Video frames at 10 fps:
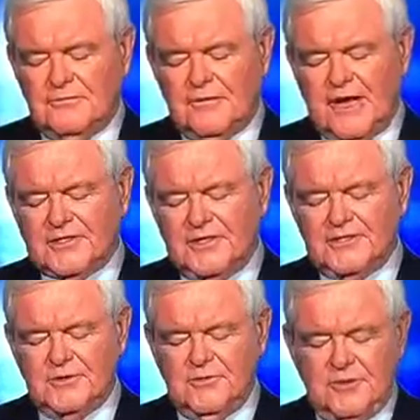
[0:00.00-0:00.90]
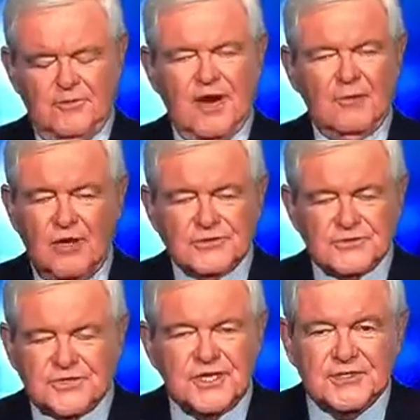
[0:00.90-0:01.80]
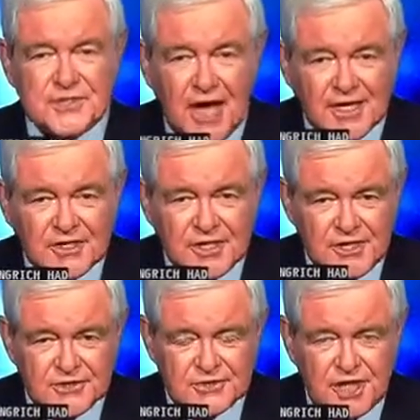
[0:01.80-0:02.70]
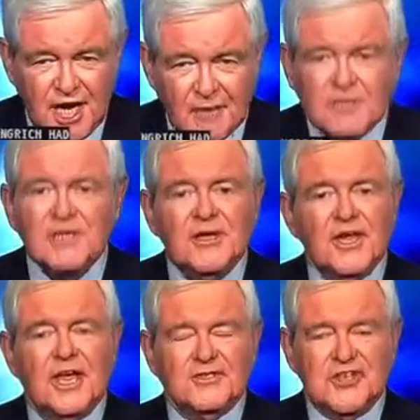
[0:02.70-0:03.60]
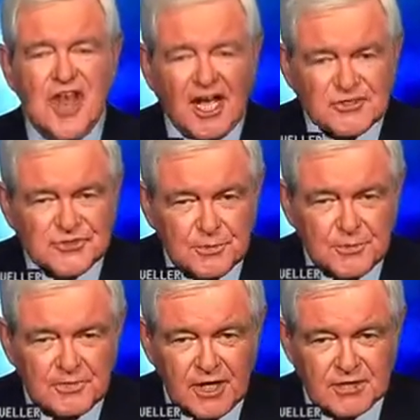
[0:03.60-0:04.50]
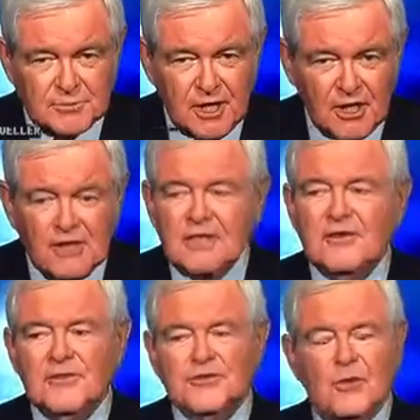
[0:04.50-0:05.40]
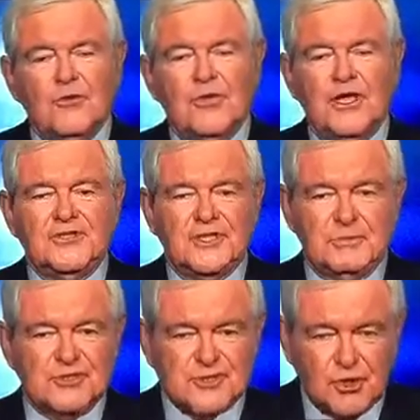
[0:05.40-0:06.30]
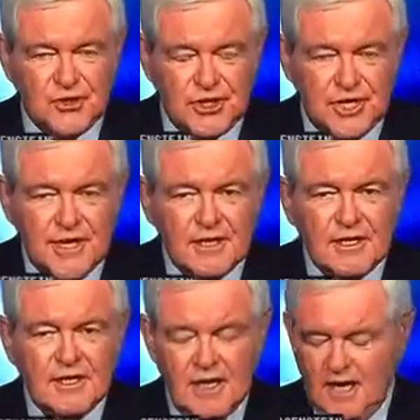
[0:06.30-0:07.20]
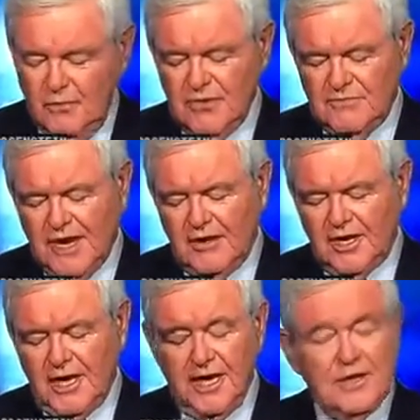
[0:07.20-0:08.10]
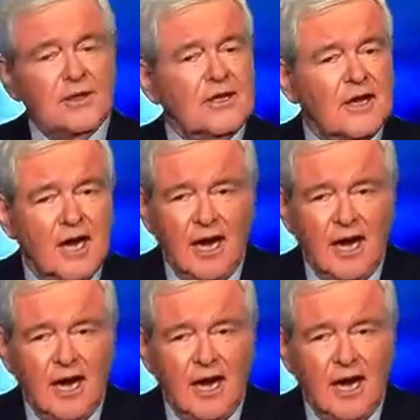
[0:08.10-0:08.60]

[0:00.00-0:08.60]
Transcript: The fact is that Rosenstein has not done his job. He has not supervised Mueller. This whole thing is an absurdity. We've now had